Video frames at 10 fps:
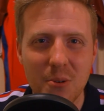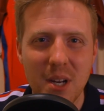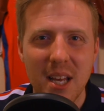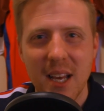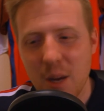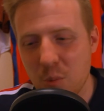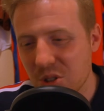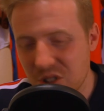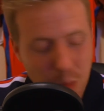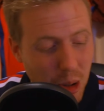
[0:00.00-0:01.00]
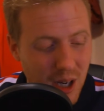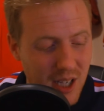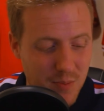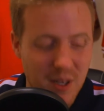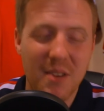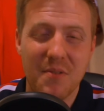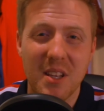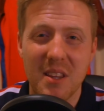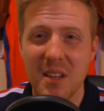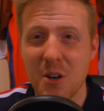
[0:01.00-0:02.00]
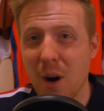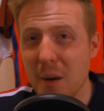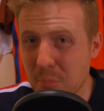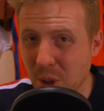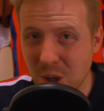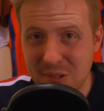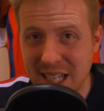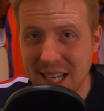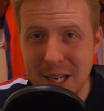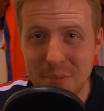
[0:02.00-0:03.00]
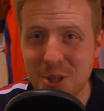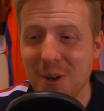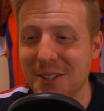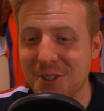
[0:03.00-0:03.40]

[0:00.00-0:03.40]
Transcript: So it wouldn't surprise me if the quite boring games,